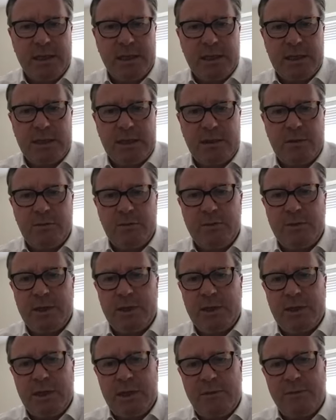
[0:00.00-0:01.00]
So
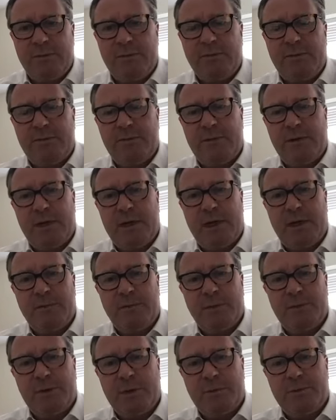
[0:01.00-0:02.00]
if a
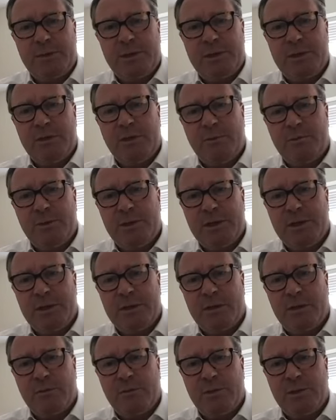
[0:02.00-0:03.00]
property's not been
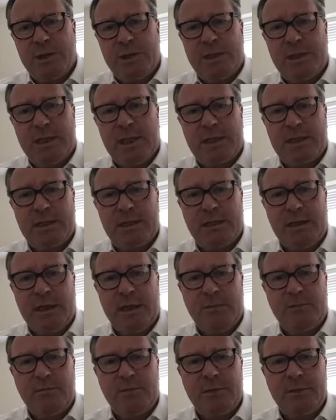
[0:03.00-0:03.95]
sold within that time,